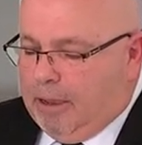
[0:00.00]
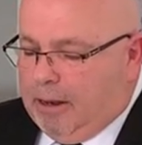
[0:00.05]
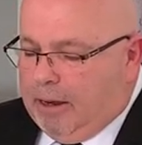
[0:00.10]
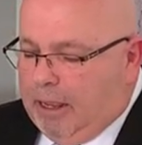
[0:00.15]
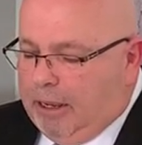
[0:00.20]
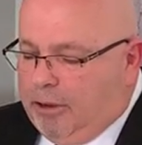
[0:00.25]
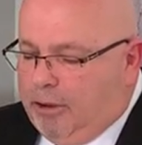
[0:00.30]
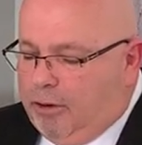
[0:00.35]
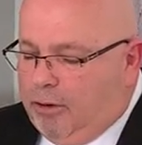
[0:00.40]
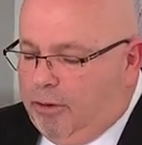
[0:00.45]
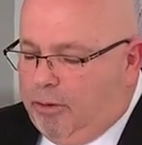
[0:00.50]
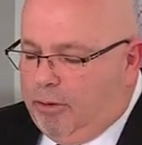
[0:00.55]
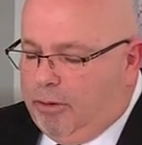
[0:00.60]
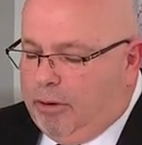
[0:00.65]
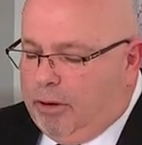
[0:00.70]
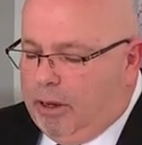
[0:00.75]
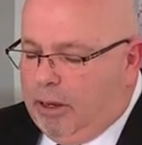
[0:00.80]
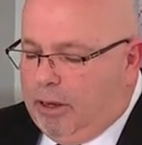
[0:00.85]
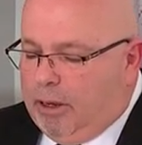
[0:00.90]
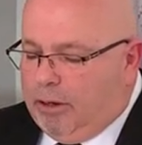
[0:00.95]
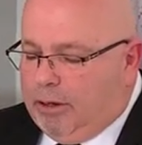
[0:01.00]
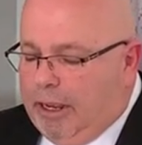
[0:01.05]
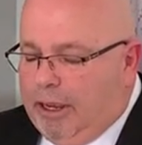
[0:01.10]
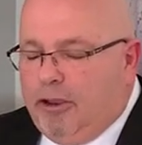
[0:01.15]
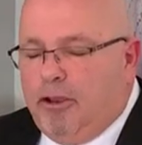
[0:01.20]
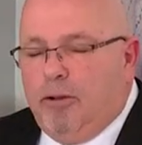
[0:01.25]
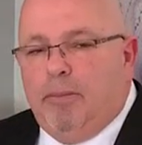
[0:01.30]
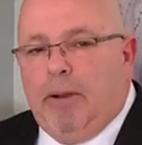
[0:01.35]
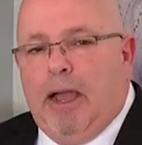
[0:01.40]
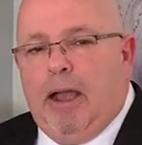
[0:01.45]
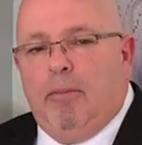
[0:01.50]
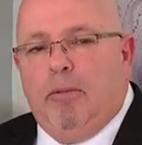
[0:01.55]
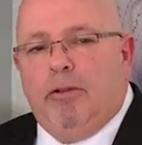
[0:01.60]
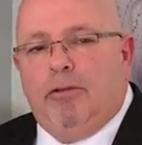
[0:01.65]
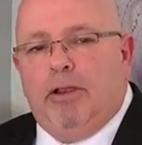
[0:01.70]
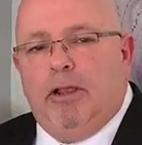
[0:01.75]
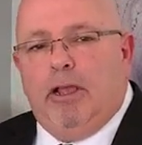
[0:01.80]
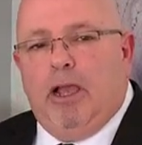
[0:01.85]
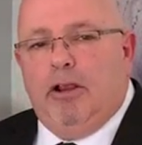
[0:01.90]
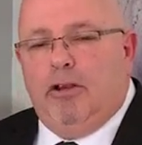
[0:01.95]
I'd like you to take your
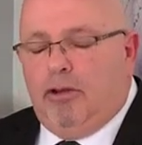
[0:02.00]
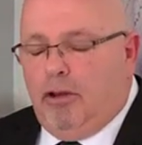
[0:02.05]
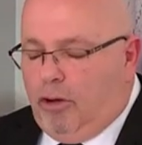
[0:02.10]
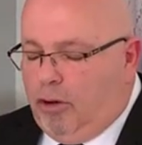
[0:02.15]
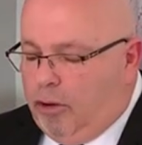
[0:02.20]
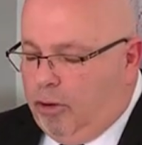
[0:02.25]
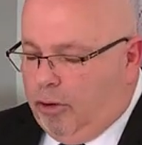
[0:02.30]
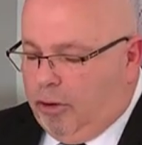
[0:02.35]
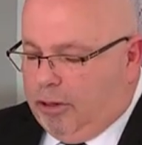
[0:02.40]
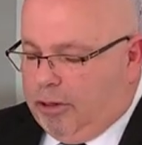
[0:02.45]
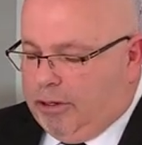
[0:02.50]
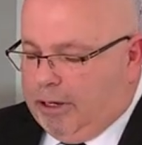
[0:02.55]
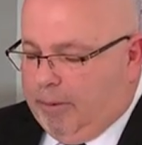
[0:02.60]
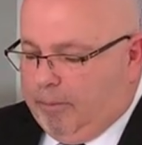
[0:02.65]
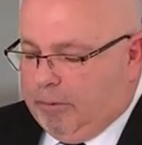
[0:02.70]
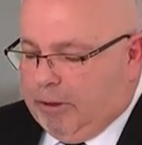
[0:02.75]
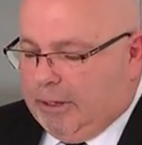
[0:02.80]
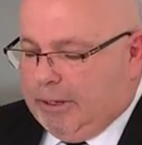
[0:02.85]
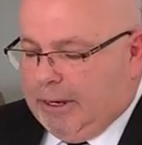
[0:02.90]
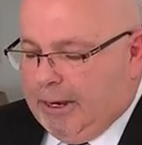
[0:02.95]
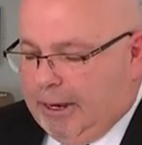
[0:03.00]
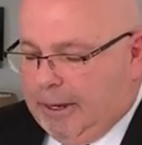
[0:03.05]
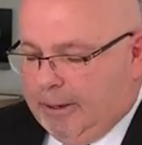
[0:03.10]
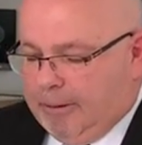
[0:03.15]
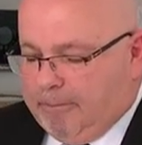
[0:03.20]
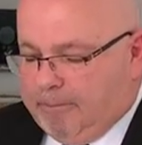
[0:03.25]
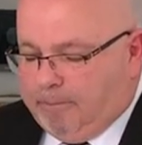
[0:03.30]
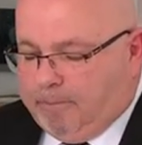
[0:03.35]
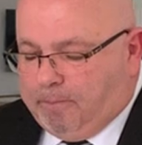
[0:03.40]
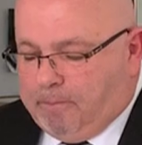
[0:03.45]
Bibles and go to Luke chapter 10.